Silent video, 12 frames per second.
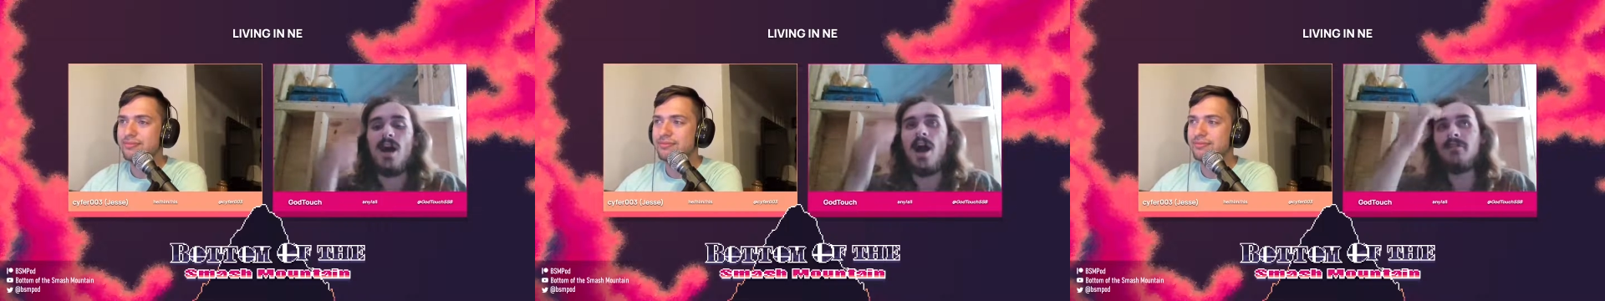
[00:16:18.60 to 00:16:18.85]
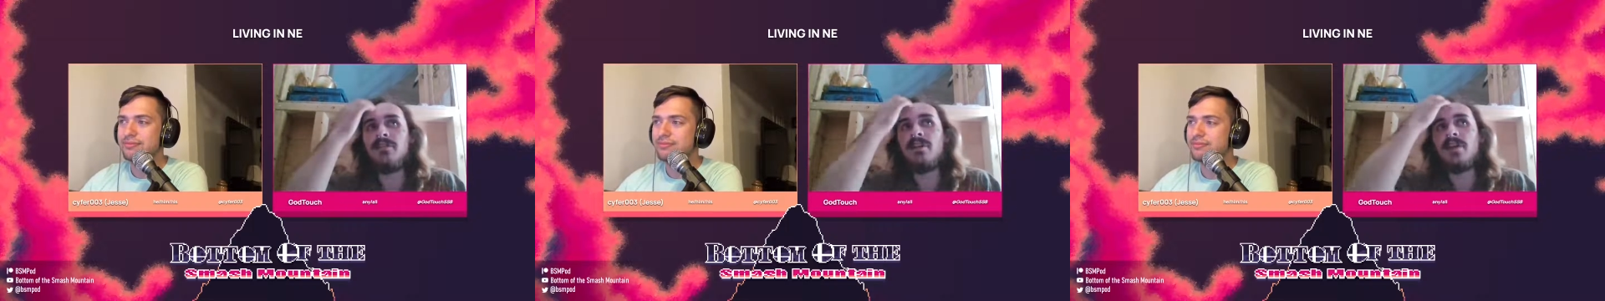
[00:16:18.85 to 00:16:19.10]
Speaker 1: I
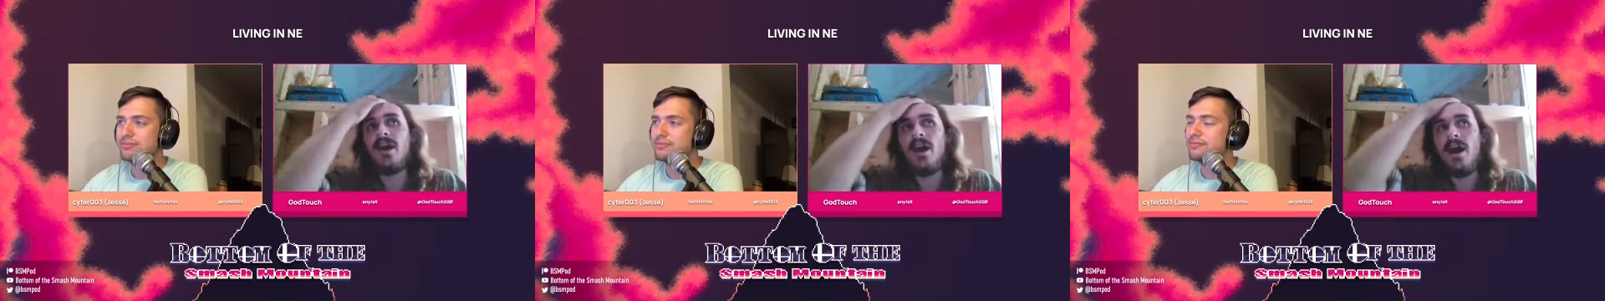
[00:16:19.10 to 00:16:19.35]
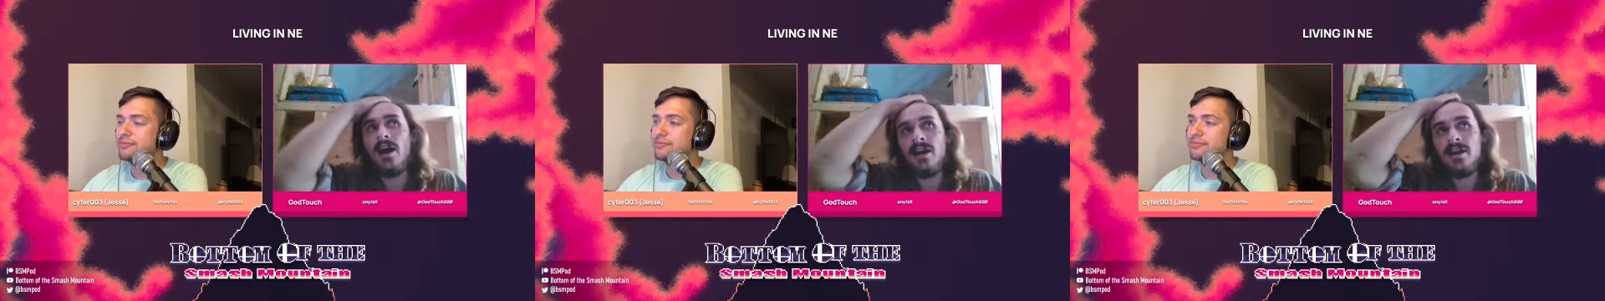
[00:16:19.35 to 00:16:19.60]
feel like
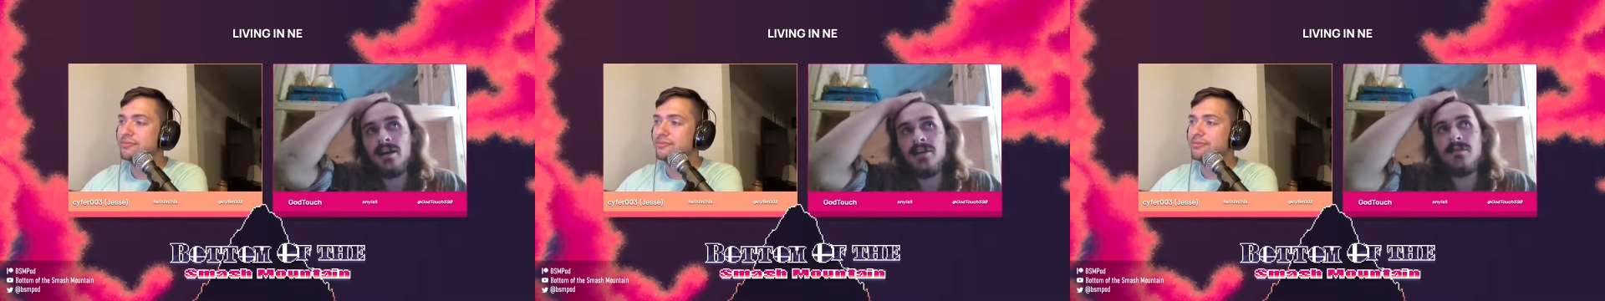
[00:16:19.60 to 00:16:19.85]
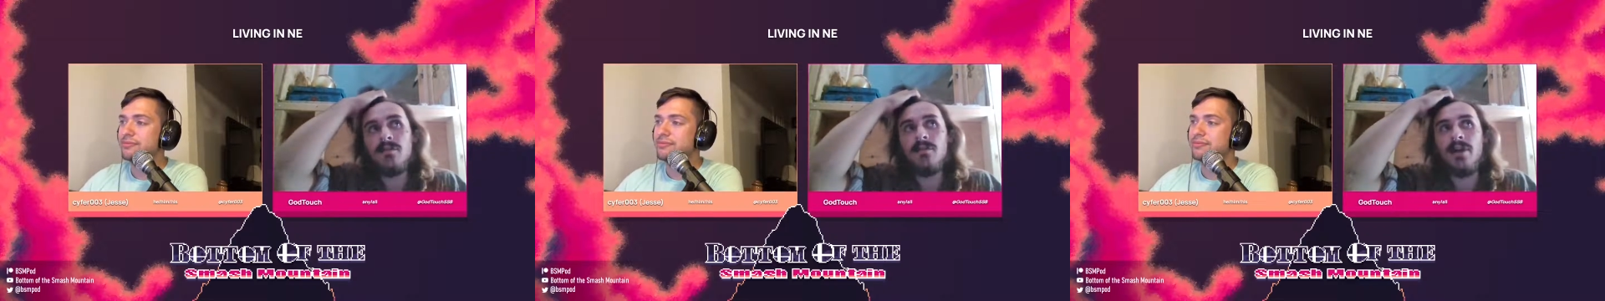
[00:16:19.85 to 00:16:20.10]
I
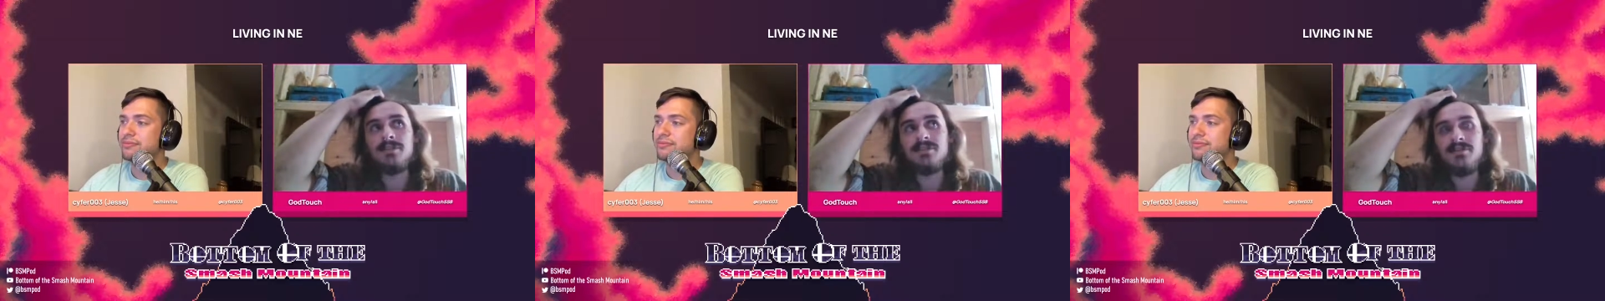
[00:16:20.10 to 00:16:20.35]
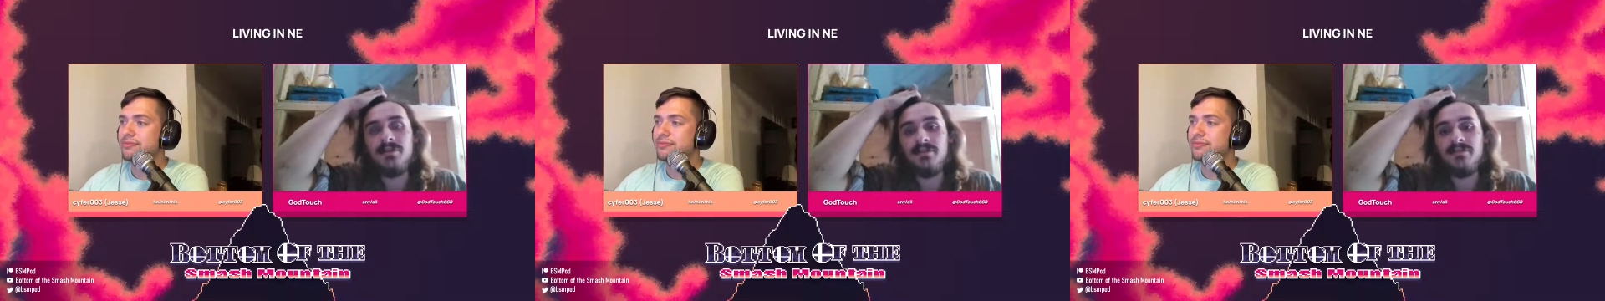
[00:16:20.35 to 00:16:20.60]
when I was
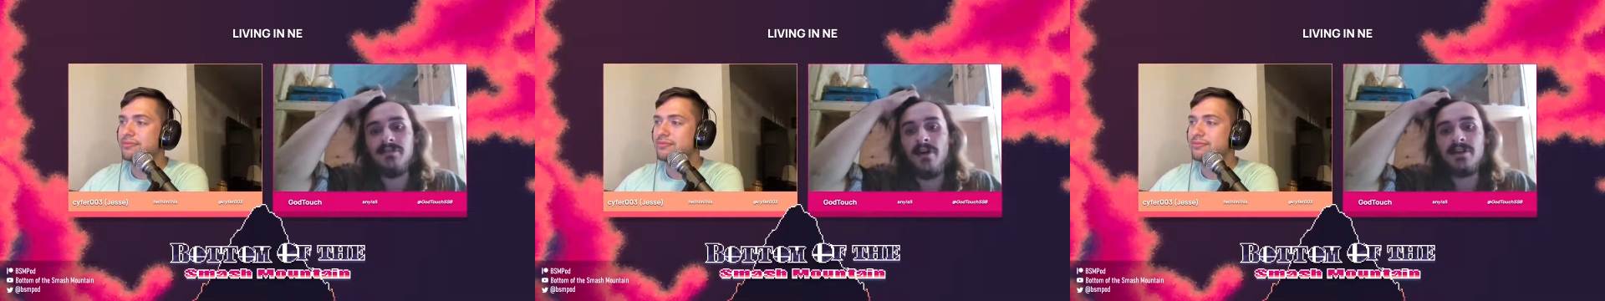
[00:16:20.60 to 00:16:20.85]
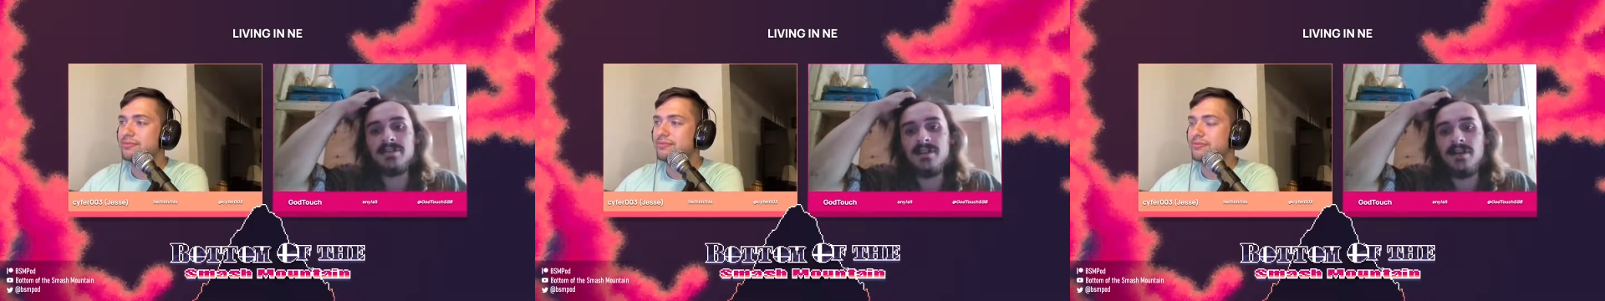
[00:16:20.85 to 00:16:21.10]
doing it with
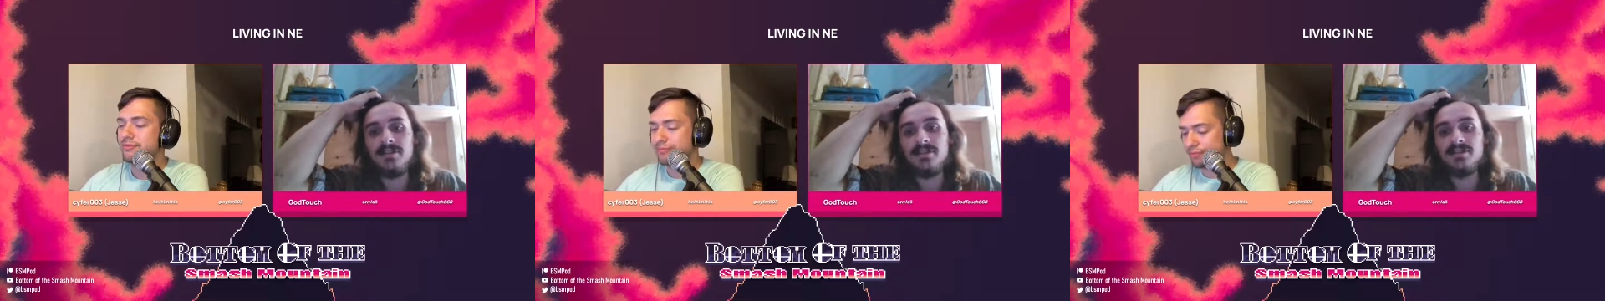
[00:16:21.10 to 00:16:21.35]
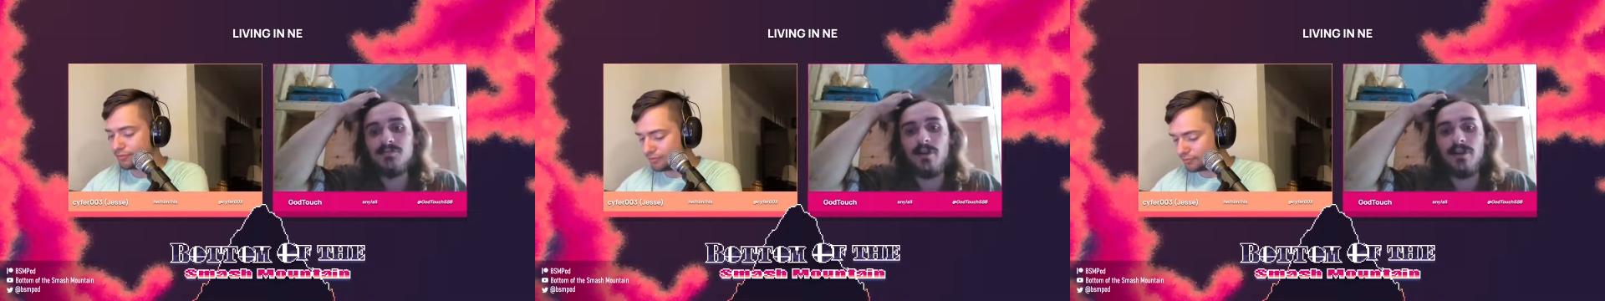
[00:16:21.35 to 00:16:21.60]
Fox, I
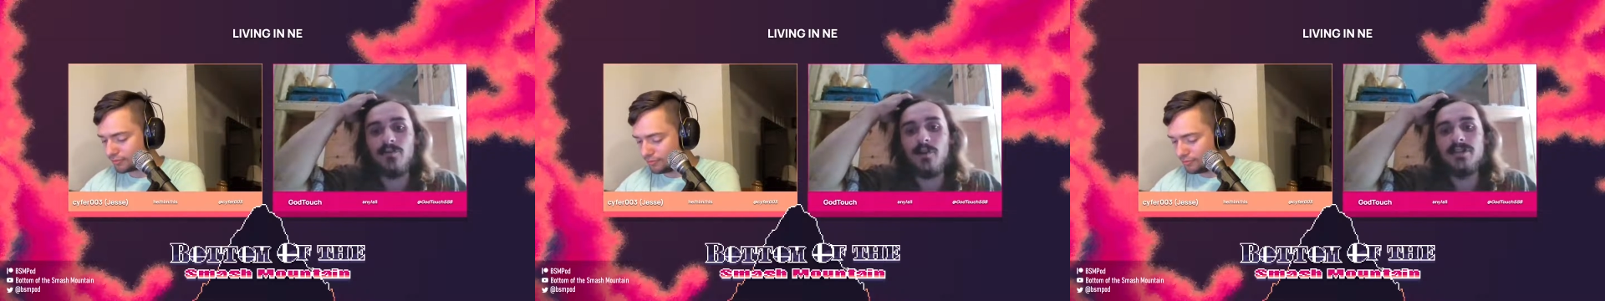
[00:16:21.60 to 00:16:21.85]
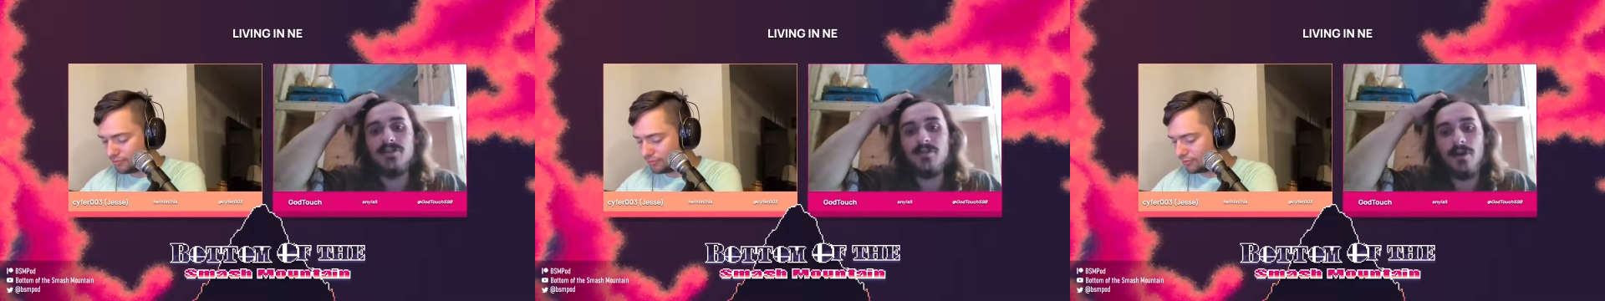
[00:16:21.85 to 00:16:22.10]
was working
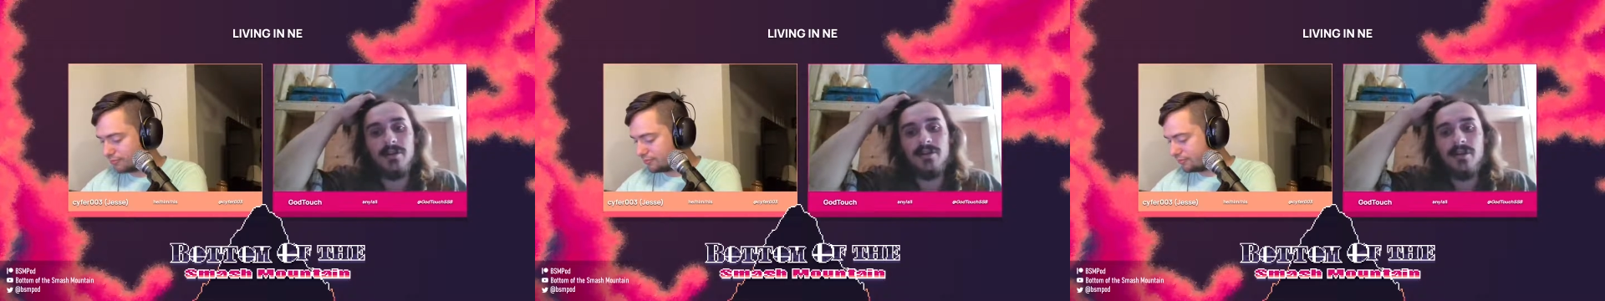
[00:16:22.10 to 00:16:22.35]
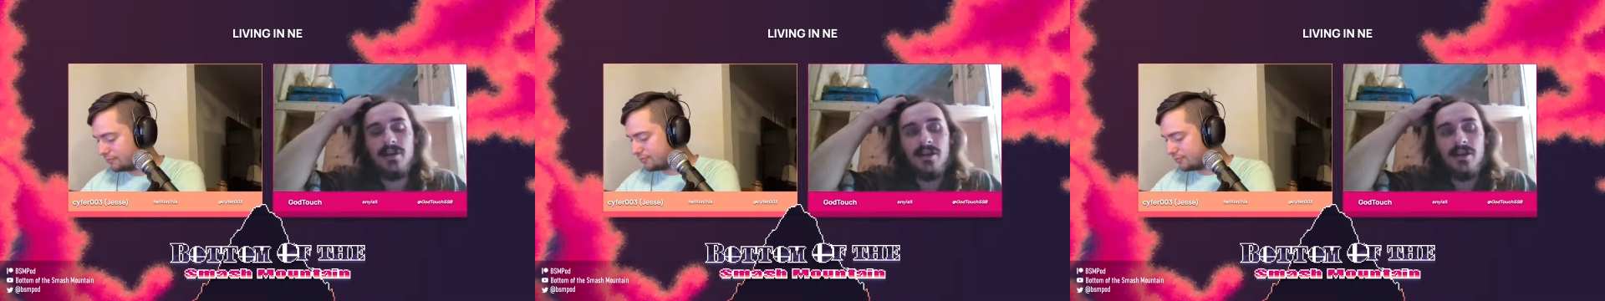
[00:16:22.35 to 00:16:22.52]
way too hard